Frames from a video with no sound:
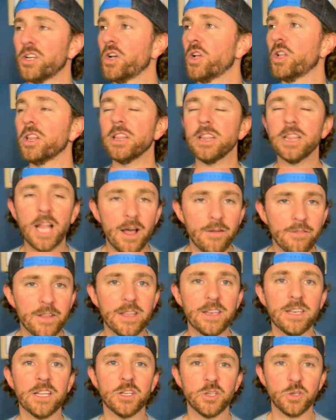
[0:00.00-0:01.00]
Love
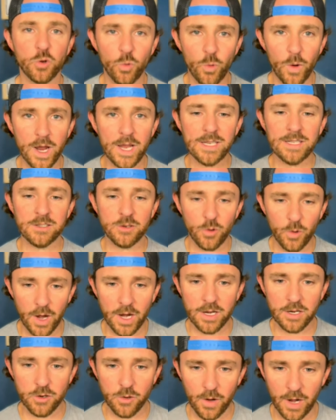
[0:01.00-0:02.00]
it. Great,
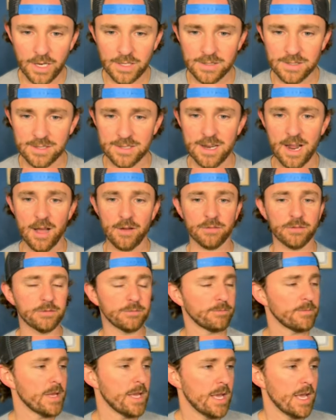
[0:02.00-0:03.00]
great, great stuff.
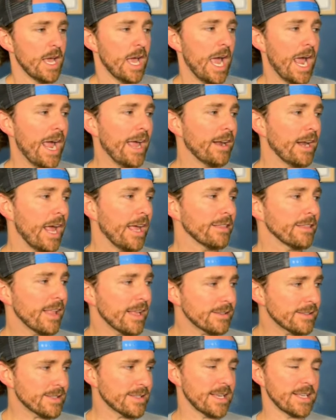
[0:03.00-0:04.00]
And
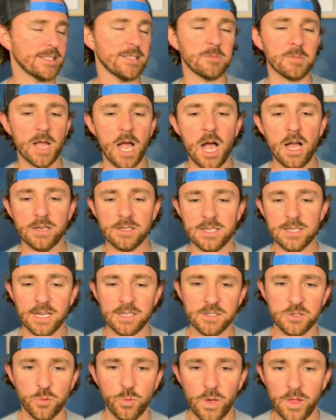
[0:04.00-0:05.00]
let's set some
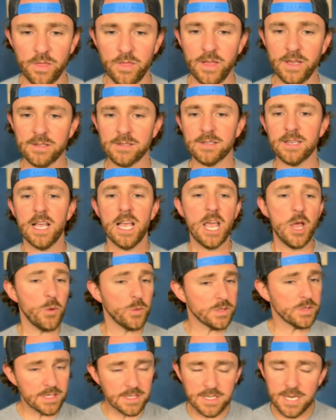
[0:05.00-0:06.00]
context with this. It
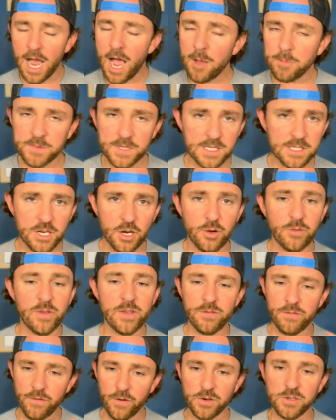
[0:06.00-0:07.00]
was a topsy-turvy
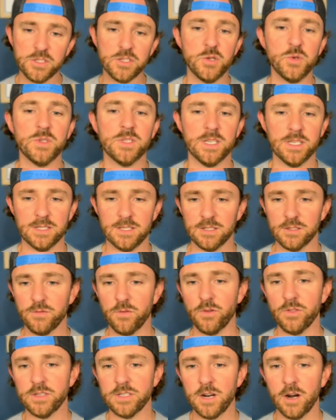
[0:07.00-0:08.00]
first 2 seasons
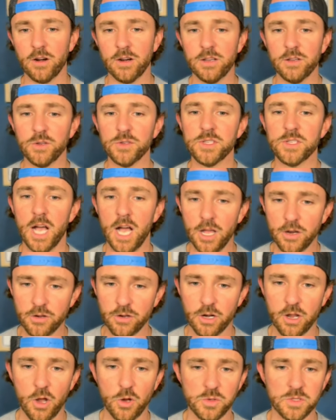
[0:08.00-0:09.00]
for the Tar Heels under
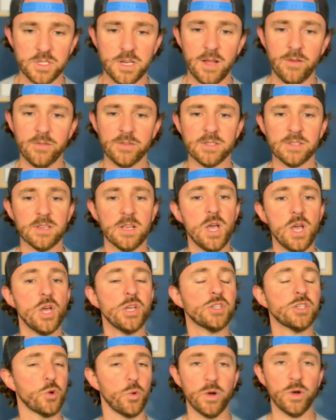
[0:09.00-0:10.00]
Coach Davis.
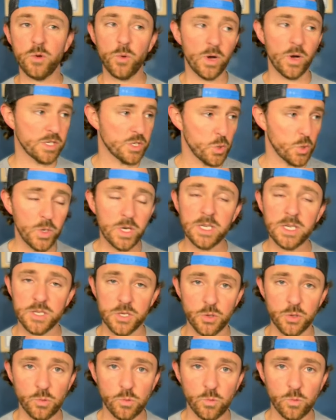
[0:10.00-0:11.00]

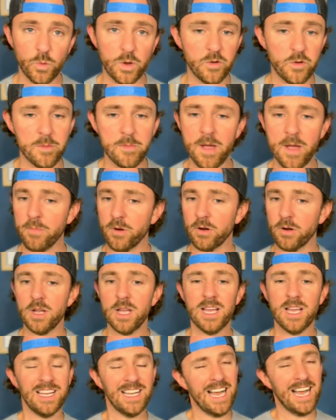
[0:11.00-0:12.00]
21-22, we remember.
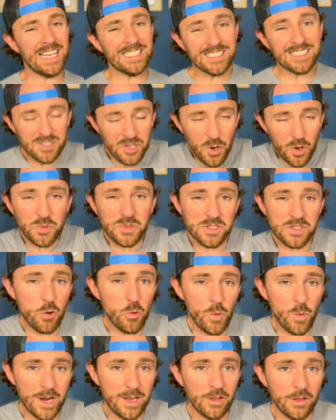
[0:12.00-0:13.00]
A
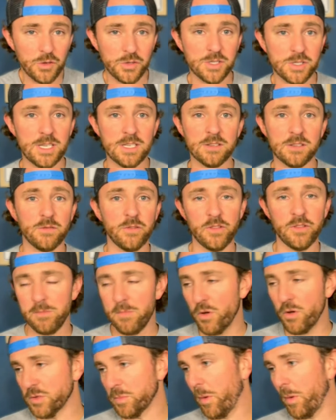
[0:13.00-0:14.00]
so-so regular season for the
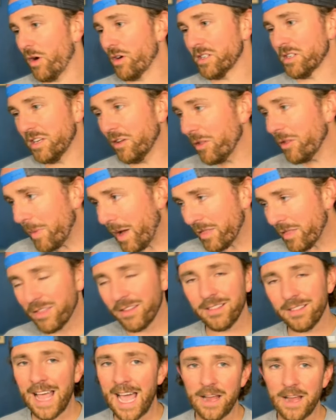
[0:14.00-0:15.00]
most part till about
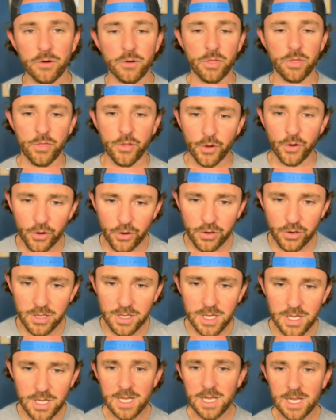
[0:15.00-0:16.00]
the latter third.
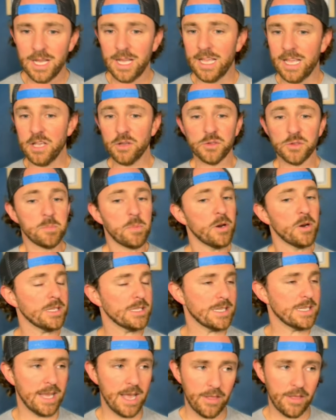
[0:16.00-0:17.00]
Heels put
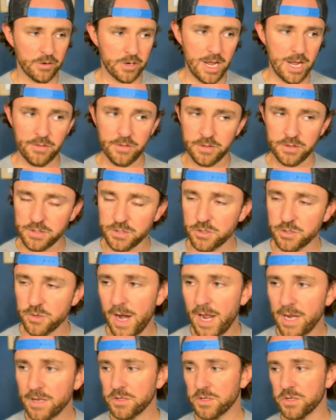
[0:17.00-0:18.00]
it together down the
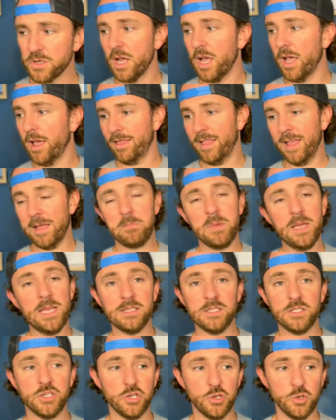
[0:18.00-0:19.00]
stretch. They
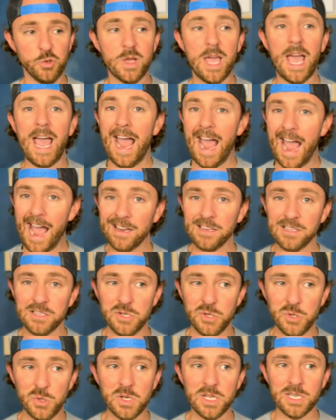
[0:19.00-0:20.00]
beat Duke at
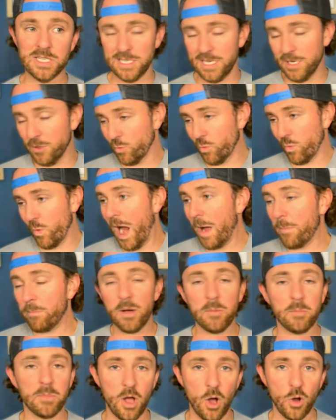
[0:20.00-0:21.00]
Duke to wrap
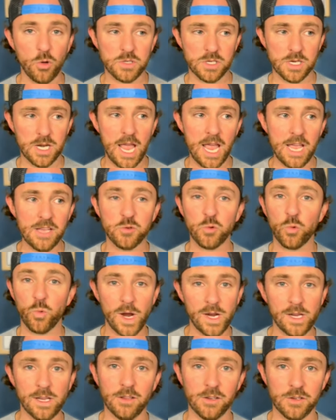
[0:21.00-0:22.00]
up Coach K's
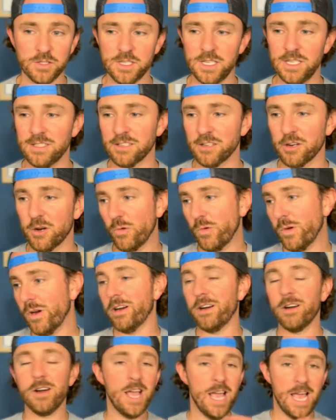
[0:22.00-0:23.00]
regular season
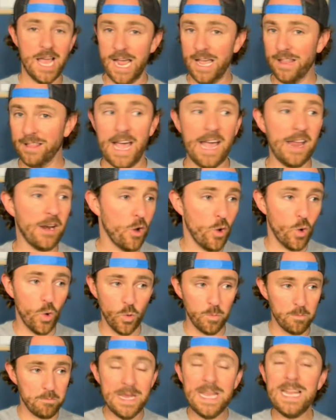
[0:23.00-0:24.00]
career. And that
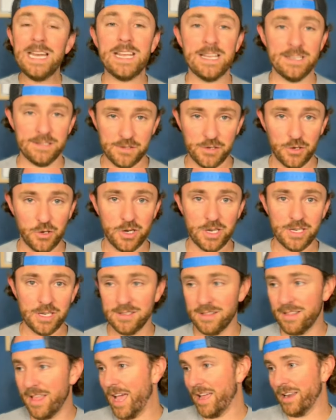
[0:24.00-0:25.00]
whole media circus
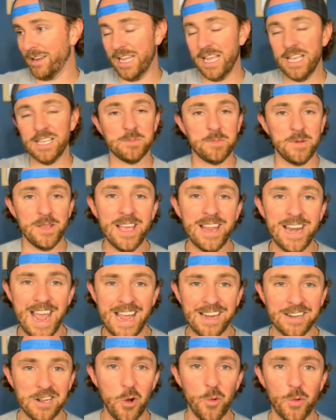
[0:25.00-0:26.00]
that ESPN
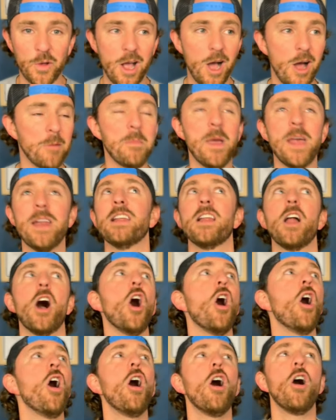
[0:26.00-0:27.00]
had going on made it
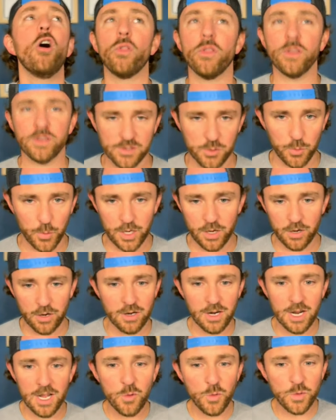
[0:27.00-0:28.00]
all the
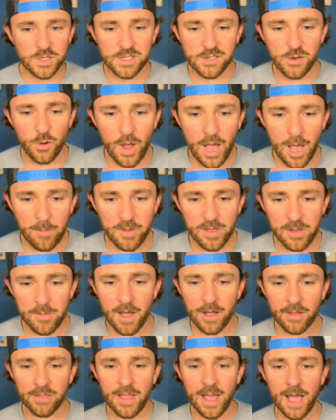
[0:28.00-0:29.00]
sweeter. Was so happy
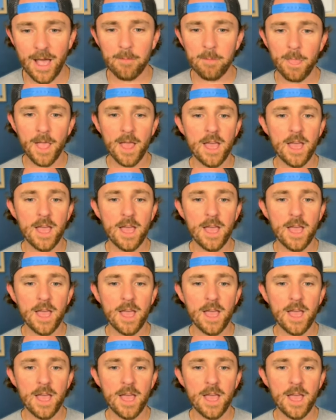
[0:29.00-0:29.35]
about that.